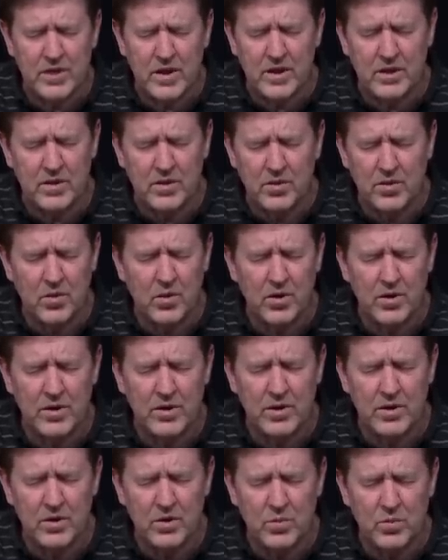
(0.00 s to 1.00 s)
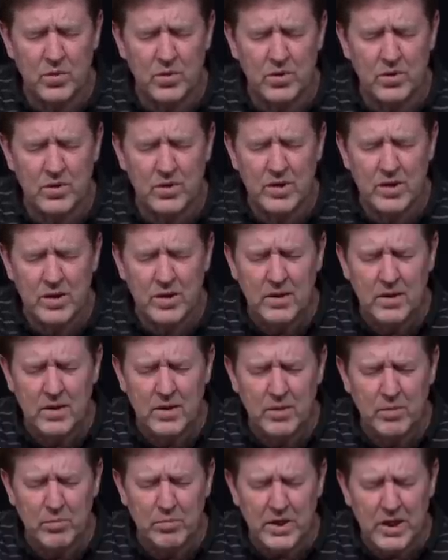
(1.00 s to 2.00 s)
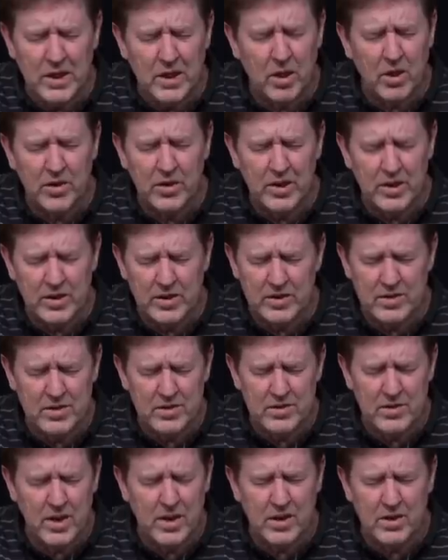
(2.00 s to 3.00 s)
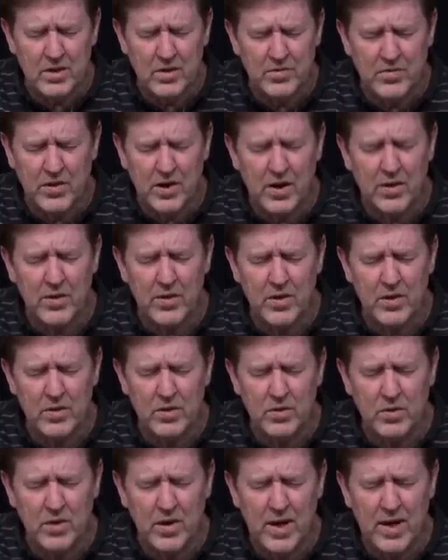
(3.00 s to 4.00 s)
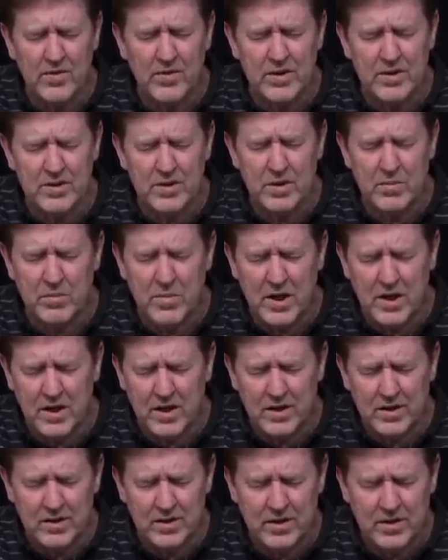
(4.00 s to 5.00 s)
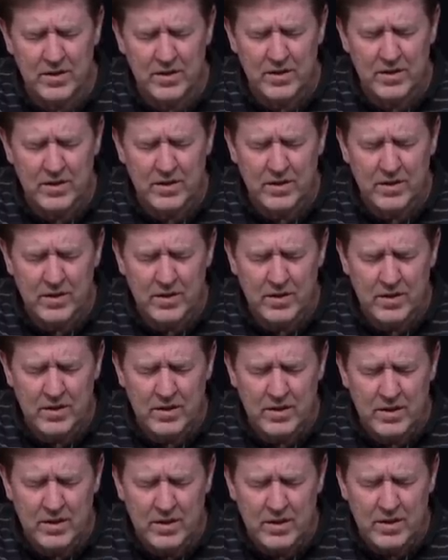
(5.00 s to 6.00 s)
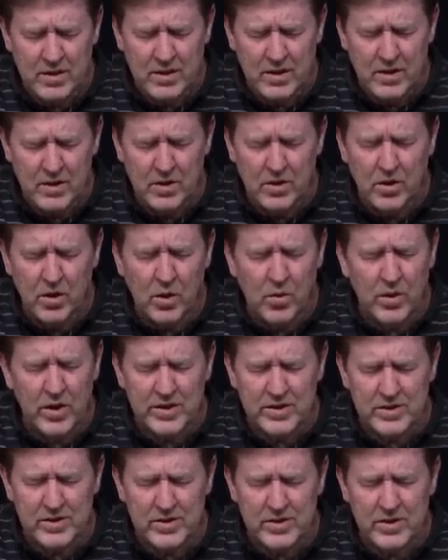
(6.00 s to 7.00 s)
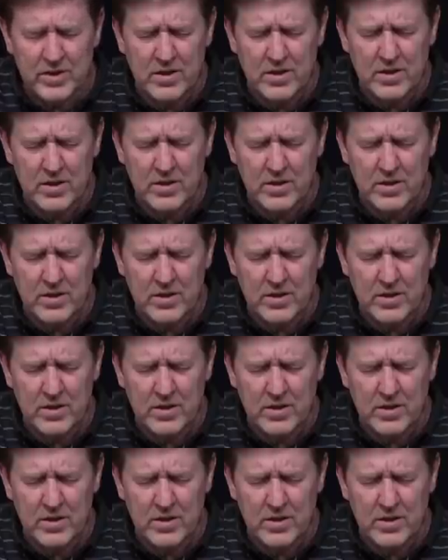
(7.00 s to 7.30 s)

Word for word: Thank you, Lord, that you will meet our needs. Thank you, Father, that you have us in mind. You know us.